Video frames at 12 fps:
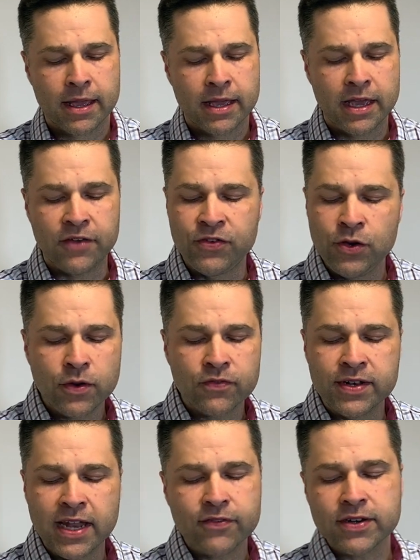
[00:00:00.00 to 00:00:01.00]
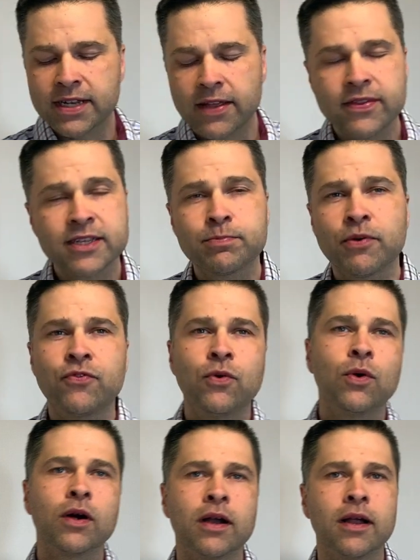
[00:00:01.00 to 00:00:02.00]
If you have never done this
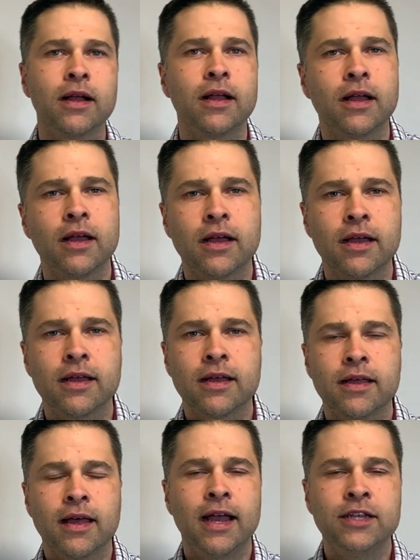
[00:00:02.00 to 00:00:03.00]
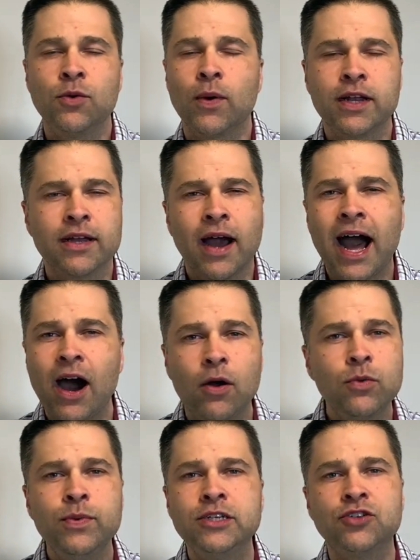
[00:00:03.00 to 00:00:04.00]
before, and you're wondering, how
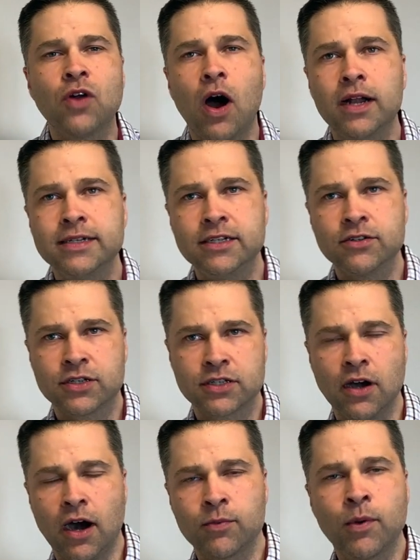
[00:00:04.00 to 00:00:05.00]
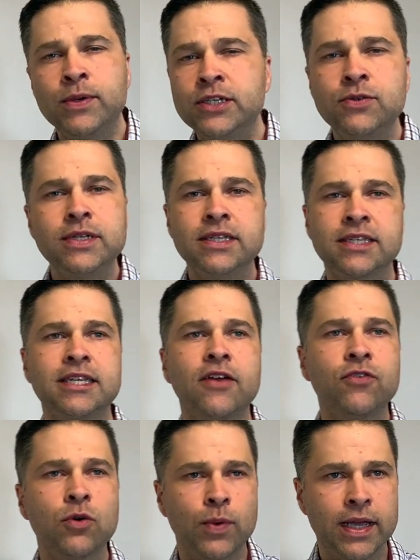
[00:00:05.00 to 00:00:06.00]
do we draw near to God? Well, we do it in
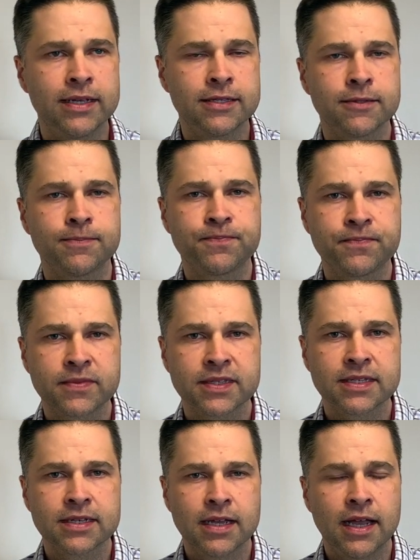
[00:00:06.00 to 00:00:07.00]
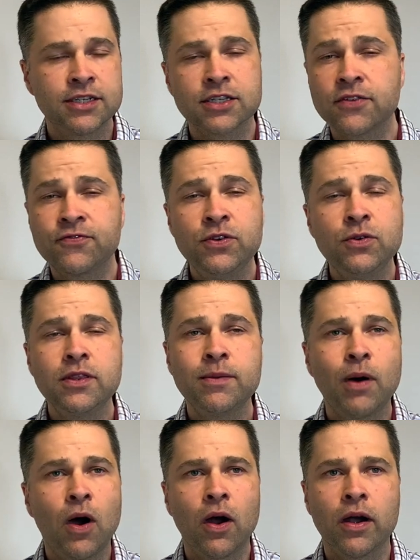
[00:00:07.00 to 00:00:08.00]
several ways. And just a few of
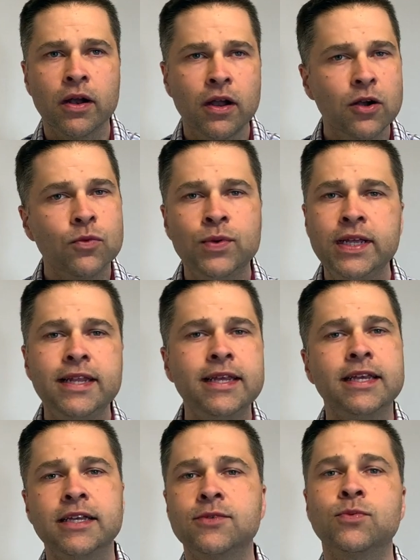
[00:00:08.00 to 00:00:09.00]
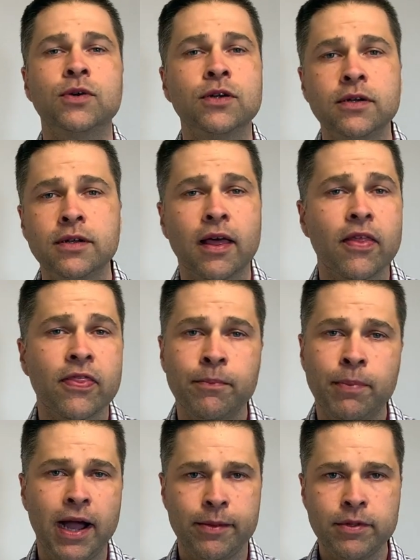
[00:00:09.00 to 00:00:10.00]
them are reading his word, the
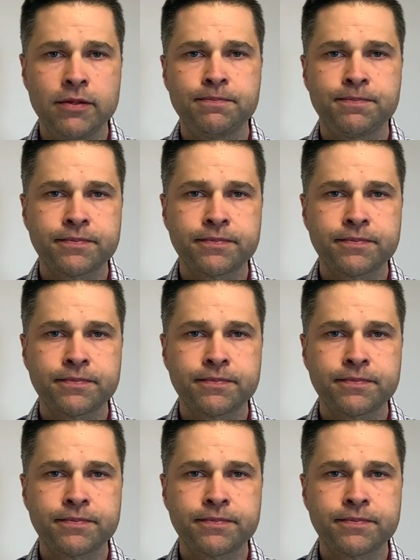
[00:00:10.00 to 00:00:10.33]
Bible.